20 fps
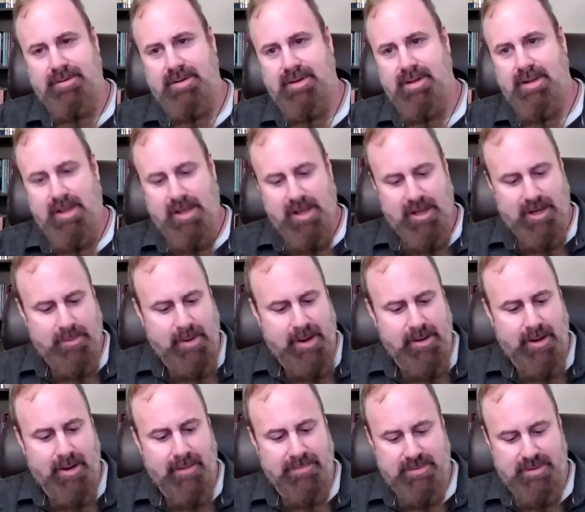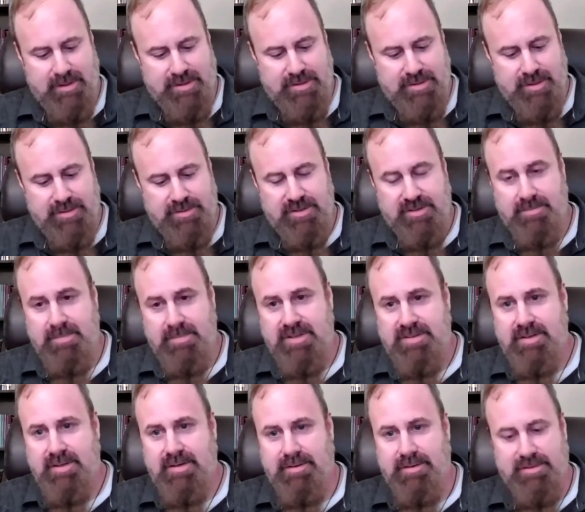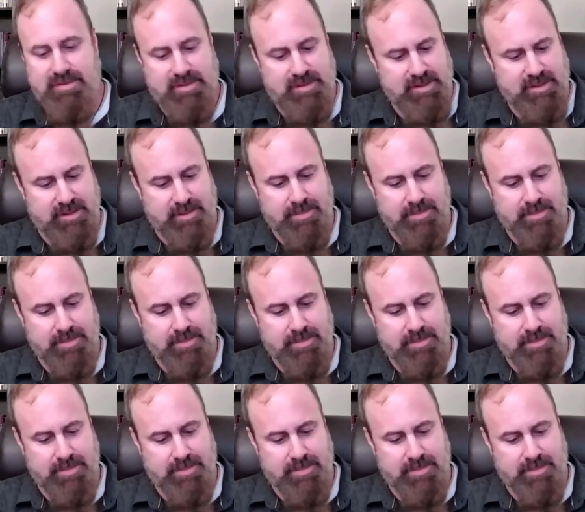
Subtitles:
And quite often the church has misunderstood